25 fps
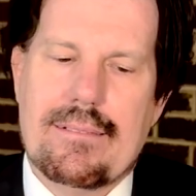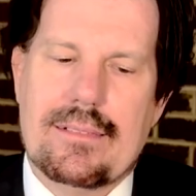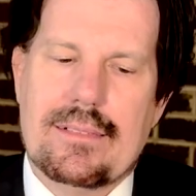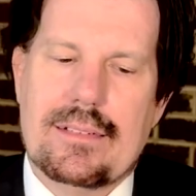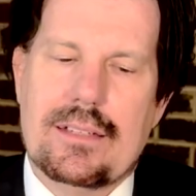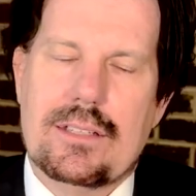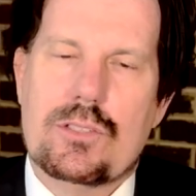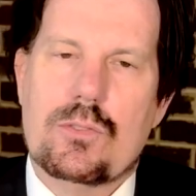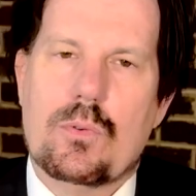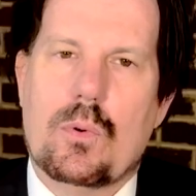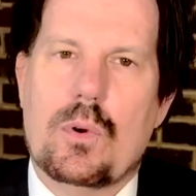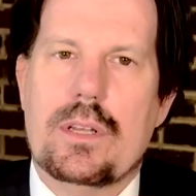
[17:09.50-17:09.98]

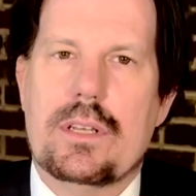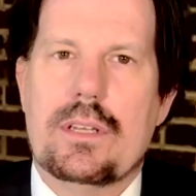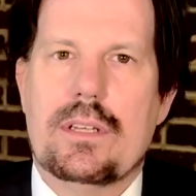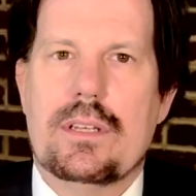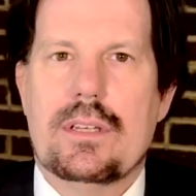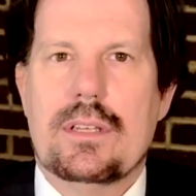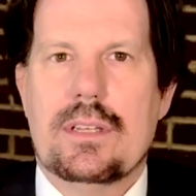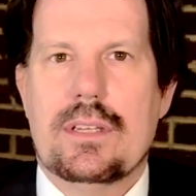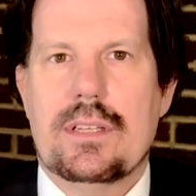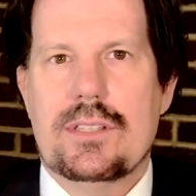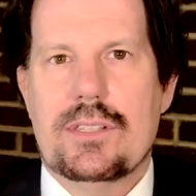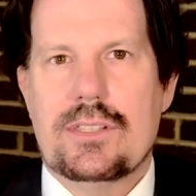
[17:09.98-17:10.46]
It's what
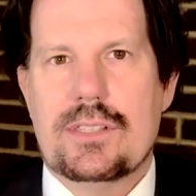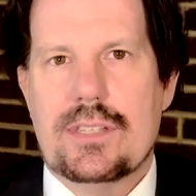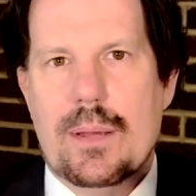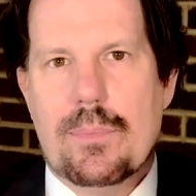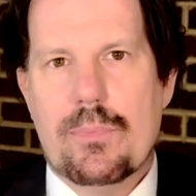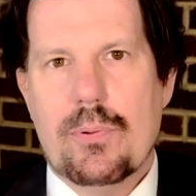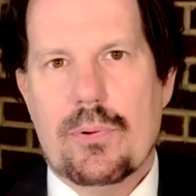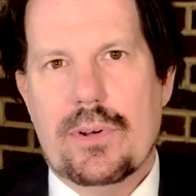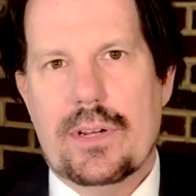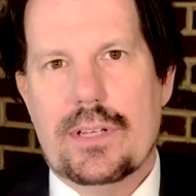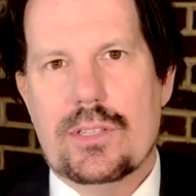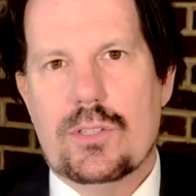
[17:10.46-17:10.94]

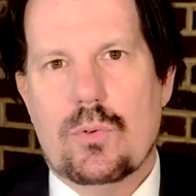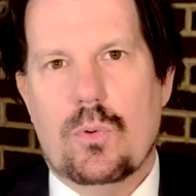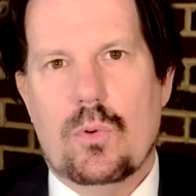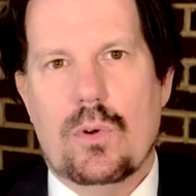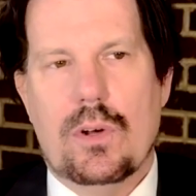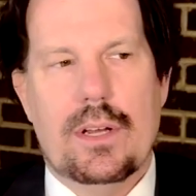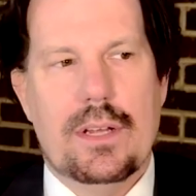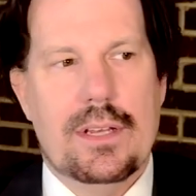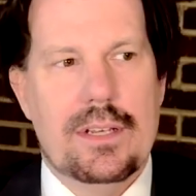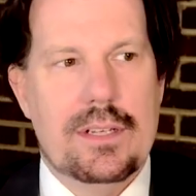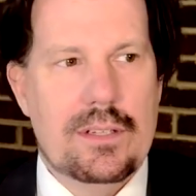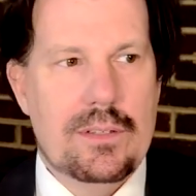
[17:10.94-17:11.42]
separates
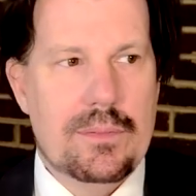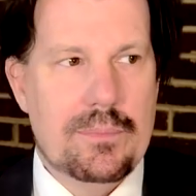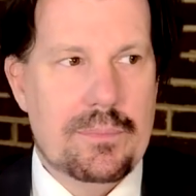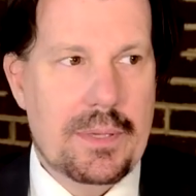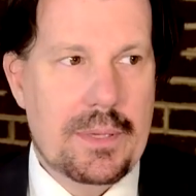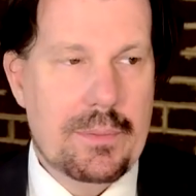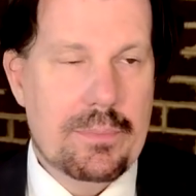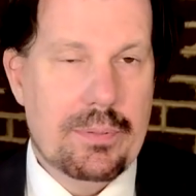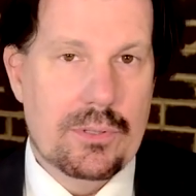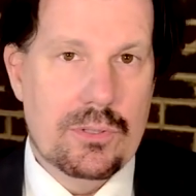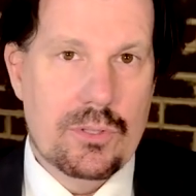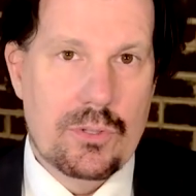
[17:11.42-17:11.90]
what?
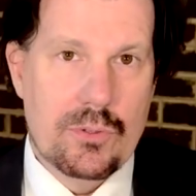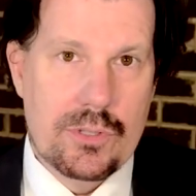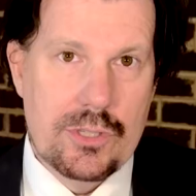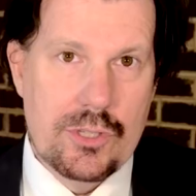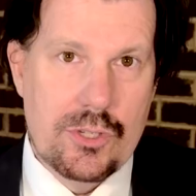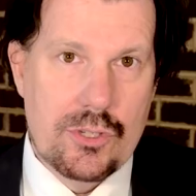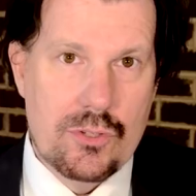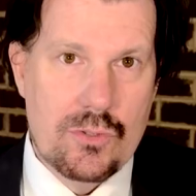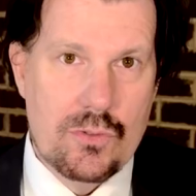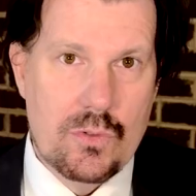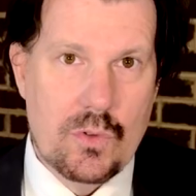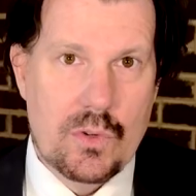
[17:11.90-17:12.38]
People who are
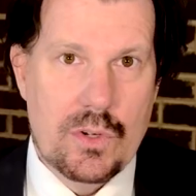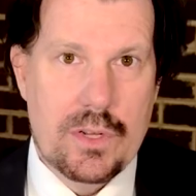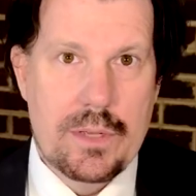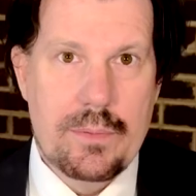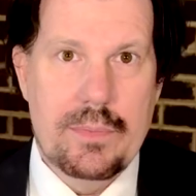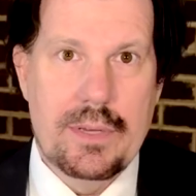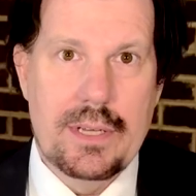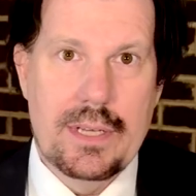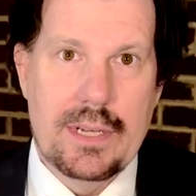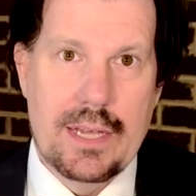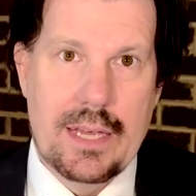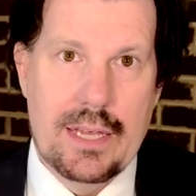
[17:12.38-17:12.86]
just
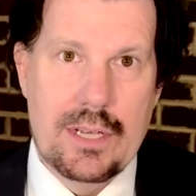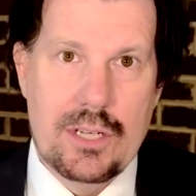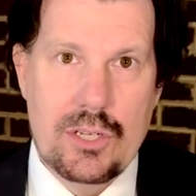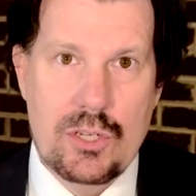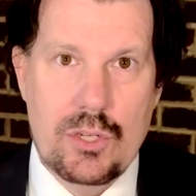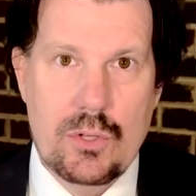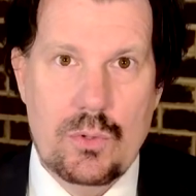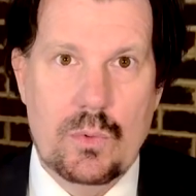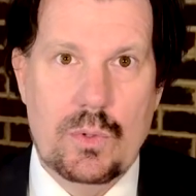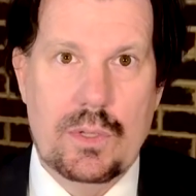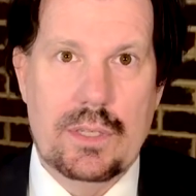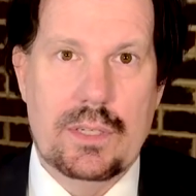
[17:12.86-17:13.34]
dreaming and
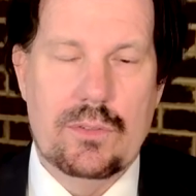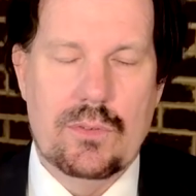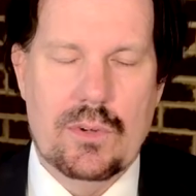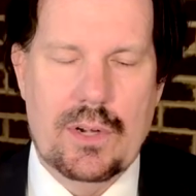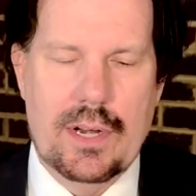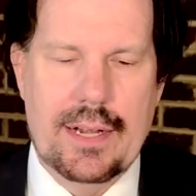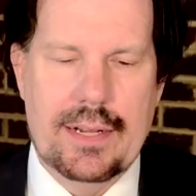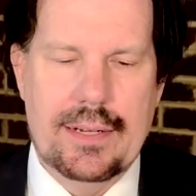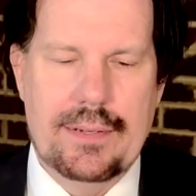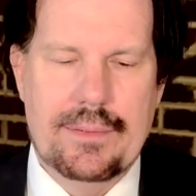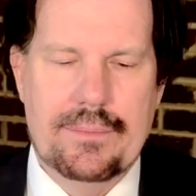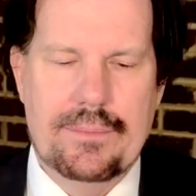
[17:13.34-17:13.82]
doing,
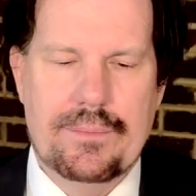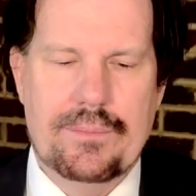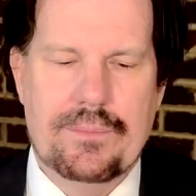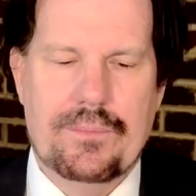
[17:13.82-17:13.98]
right?